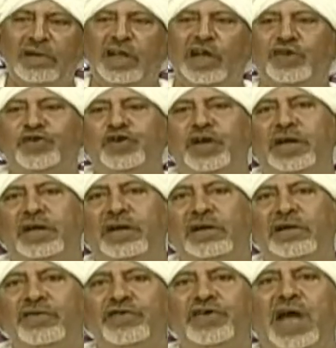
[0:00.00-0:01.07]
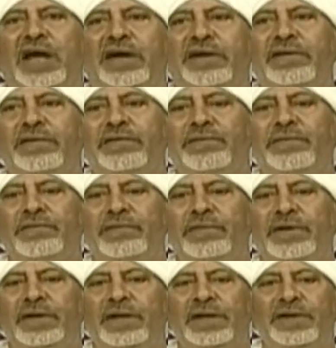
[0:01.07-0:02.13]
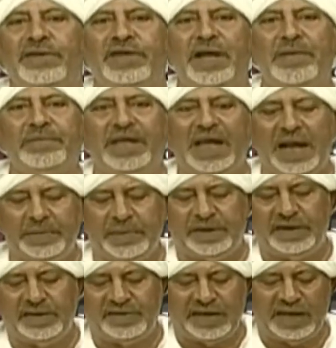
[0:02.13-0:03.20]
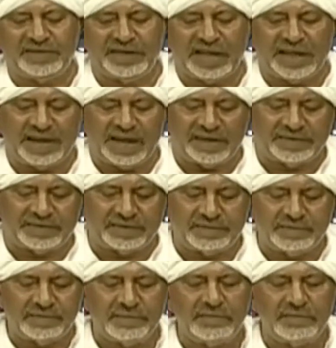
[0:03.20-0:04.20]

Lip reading: like she, shy. Sometimes it is just an S,